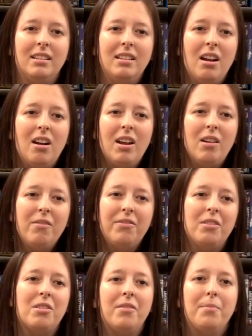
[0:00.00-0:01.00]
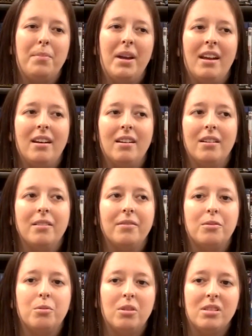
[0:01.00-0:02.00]
No, I don't feel
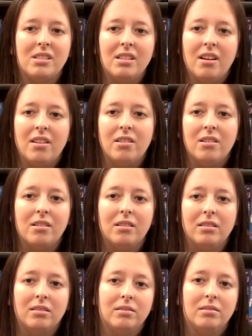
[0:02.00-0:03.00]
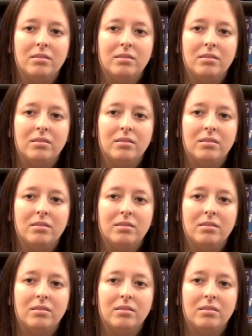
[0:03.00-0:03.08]
competitive towards the other